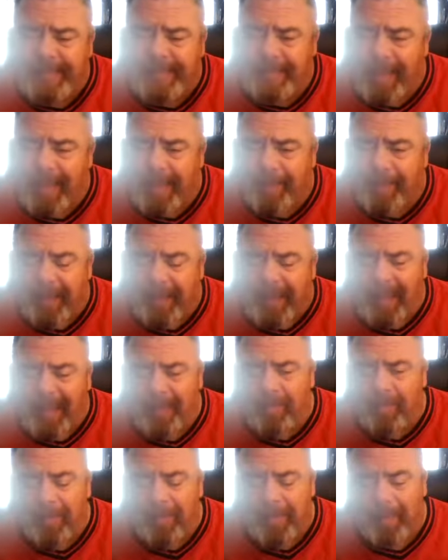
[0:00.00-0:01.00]
damn, I
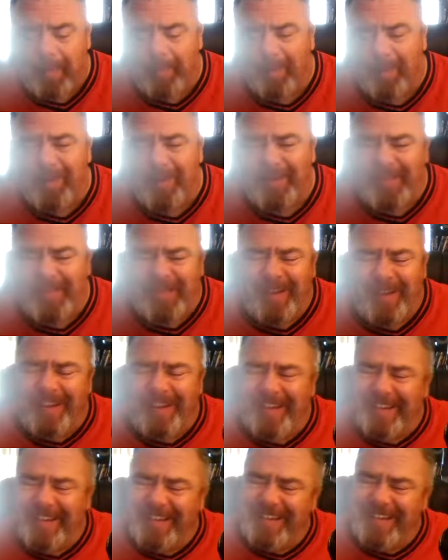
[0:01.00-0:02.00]
can't remember
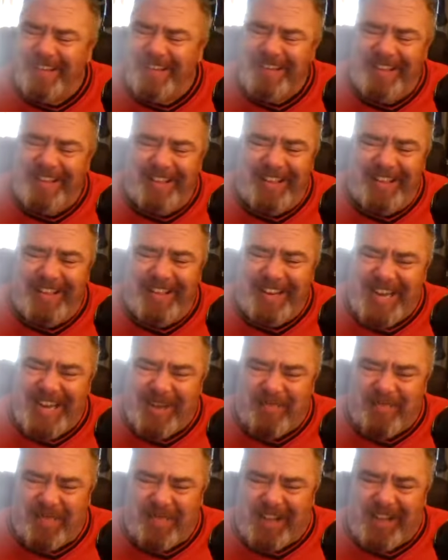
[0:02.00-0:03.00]
the
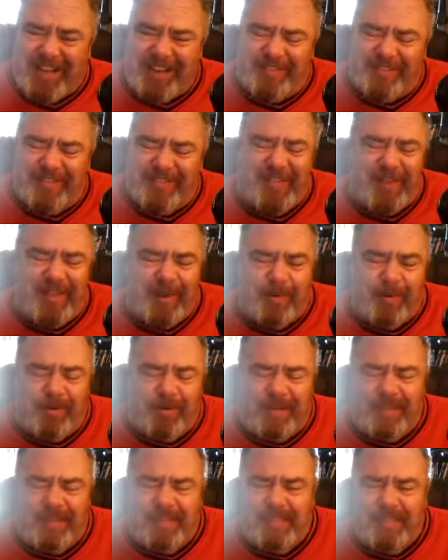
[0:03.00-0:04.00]
name of the country they were in.